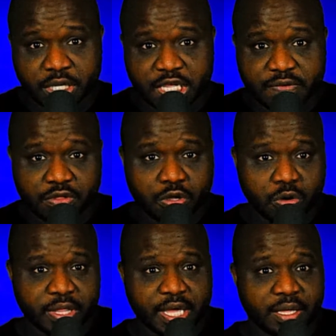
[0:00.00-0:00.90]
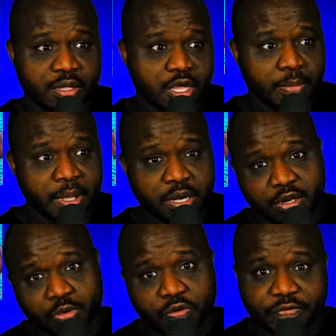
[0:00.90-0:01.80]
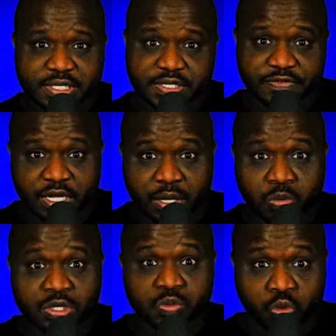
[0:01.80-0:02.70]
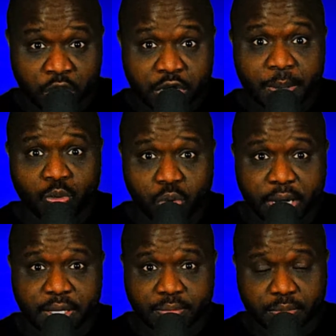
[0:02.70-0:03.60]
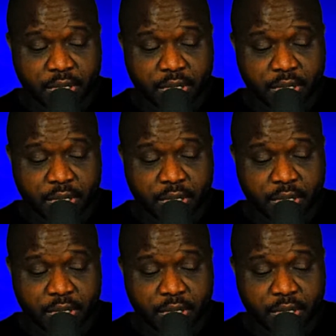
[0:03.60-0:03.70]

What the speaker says: even though that many of the movies were number one.